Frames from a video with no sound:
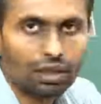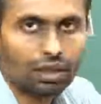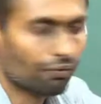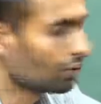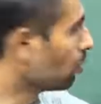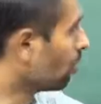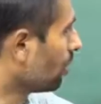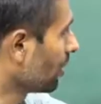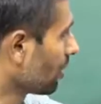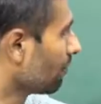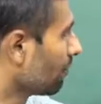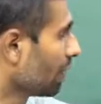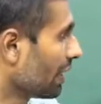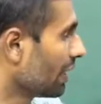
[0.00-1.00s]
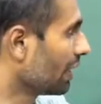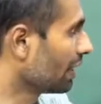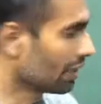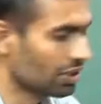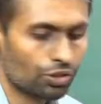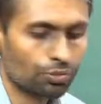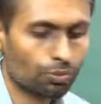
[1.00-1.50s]
if you want, of your
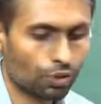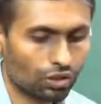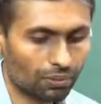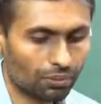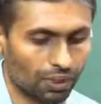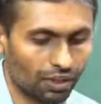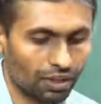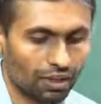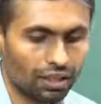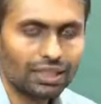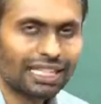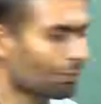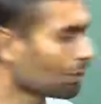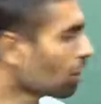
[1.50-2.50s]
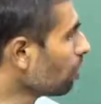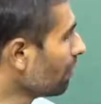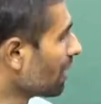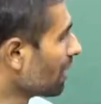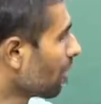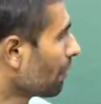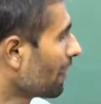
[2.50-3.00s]
interest possible. Let me go
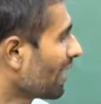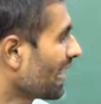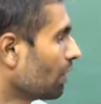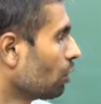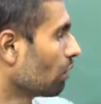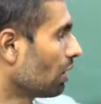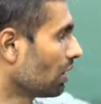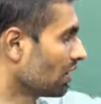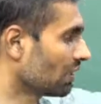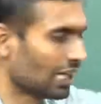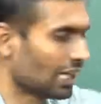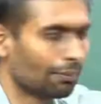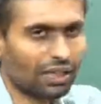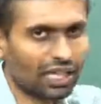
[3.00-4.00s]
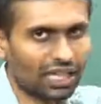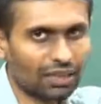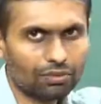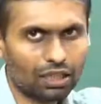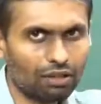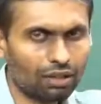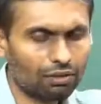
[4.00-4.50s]
with dropping. I don't want this M
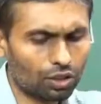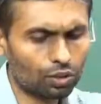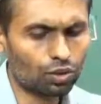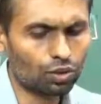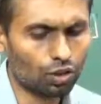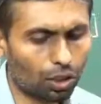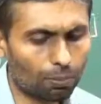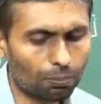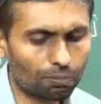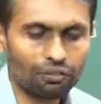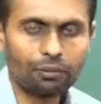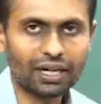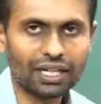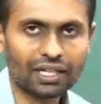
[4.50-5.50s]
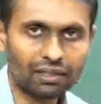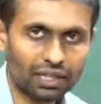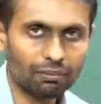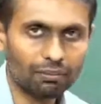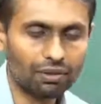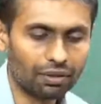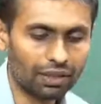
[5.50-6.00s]
type. Now I want to drop from my
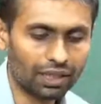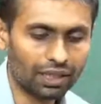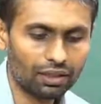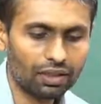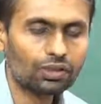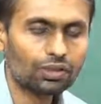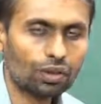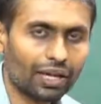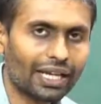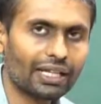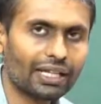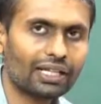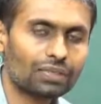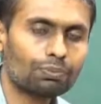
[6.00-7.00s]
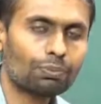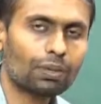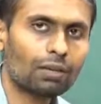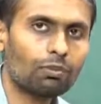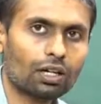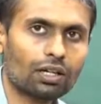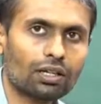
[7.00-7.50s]
table, right? So again it is
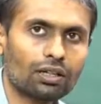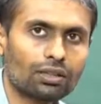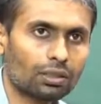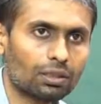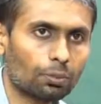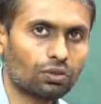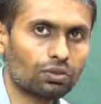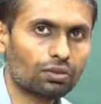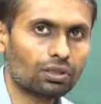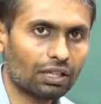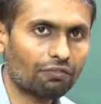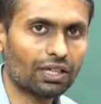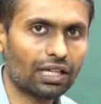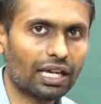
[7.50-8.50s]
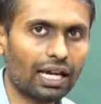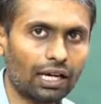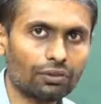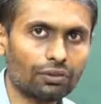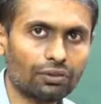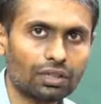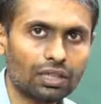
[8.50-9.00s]
become what? Suppose if in a
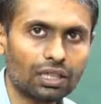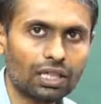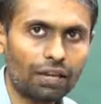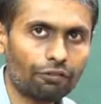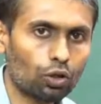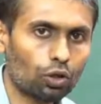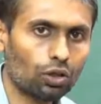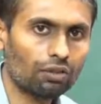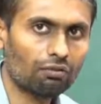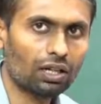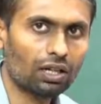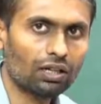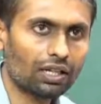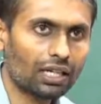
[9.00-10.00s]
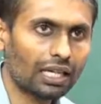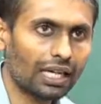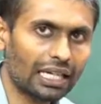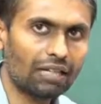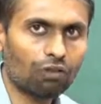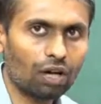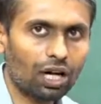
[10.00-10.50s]
house, if you don't want
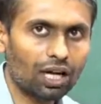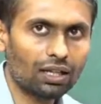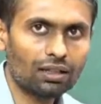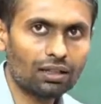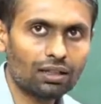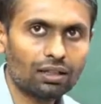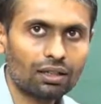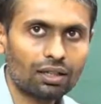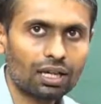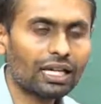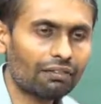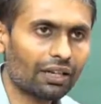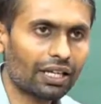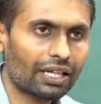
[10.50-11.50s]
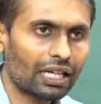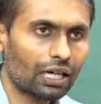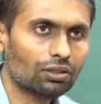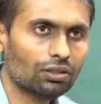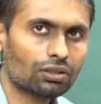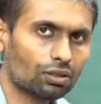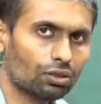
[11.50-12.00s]
any wall, or if any
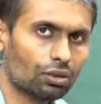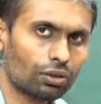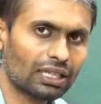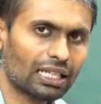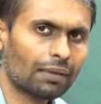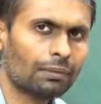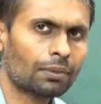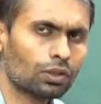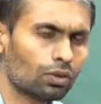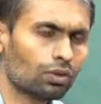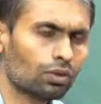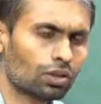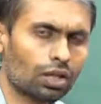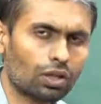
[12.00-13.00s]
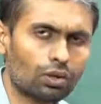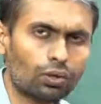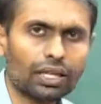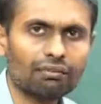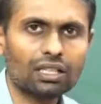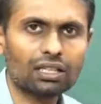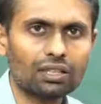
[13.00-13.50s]
house during that time you are
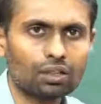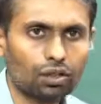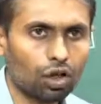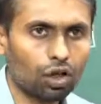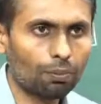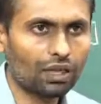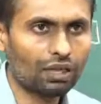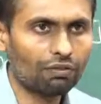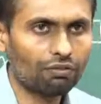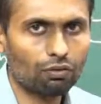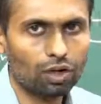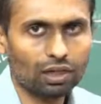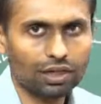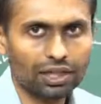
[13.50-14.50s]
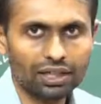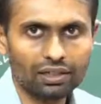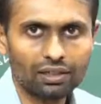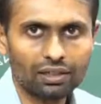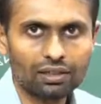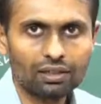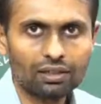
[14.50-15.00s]
going the dropping of a wall, right?
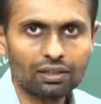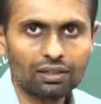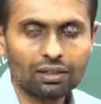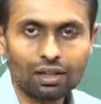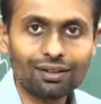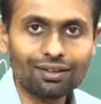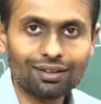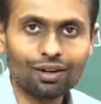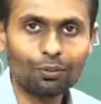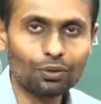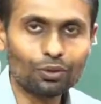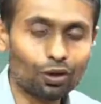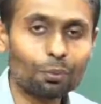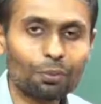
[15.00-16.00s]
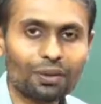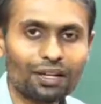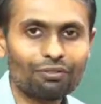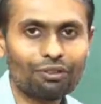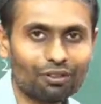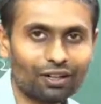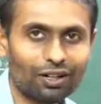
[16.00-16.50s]
Dropping
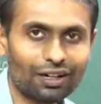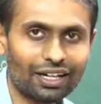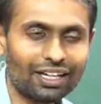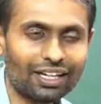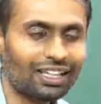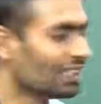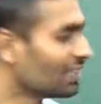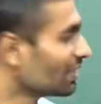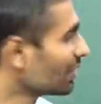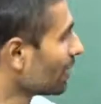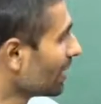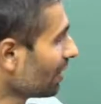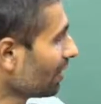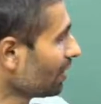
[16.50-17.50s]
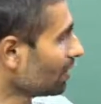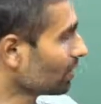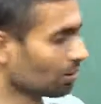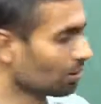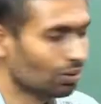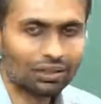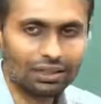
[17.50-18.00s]
of a wall, right? So here
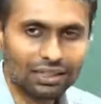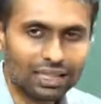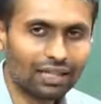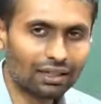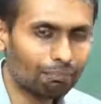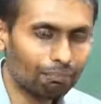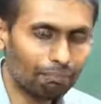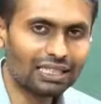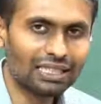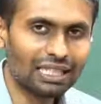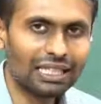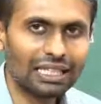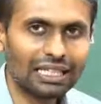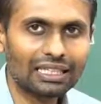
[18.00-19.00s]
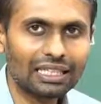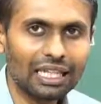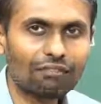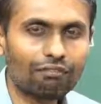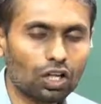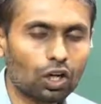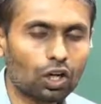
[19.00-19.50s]
also basically
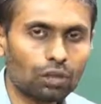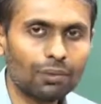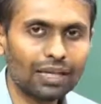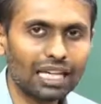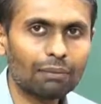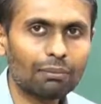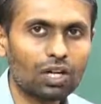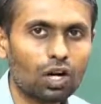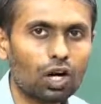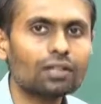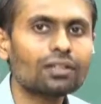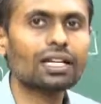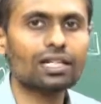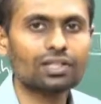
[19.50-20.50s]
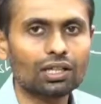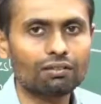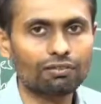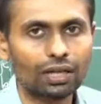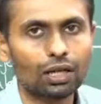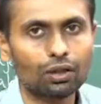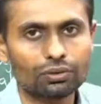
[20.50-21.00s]
that we called by name an alteration of
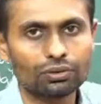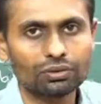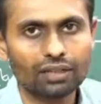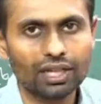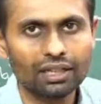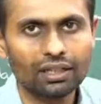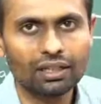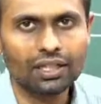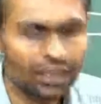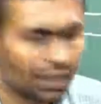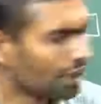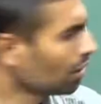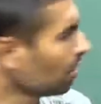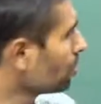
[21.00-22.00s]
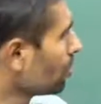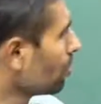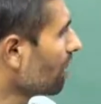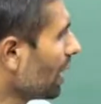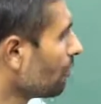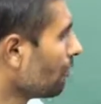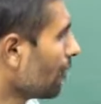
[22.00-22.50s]
a house, right? Here also
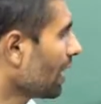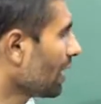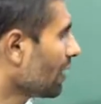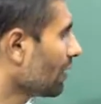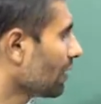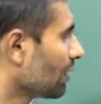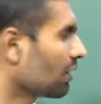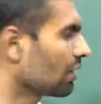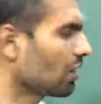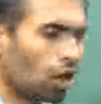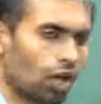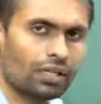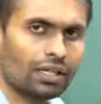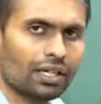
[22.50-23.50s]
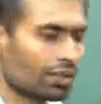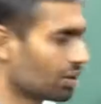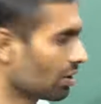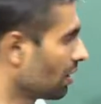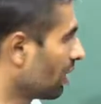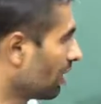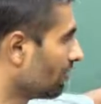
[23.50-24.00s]
we are doing the
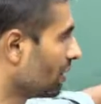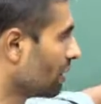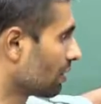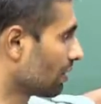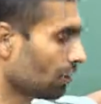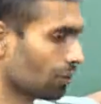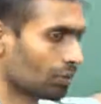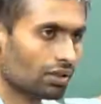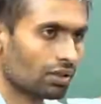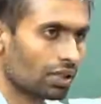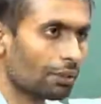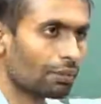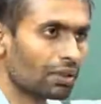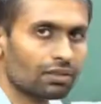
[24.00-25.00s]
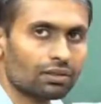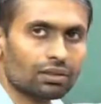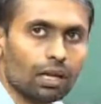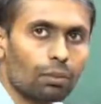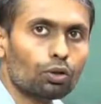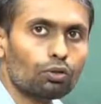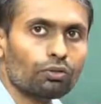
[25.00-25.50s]
alteration of this house, that means
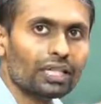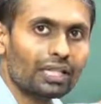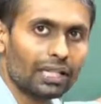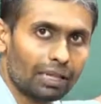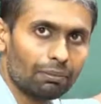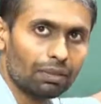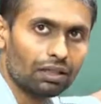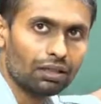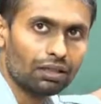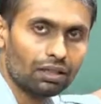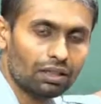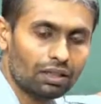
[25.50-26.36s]
a movie table.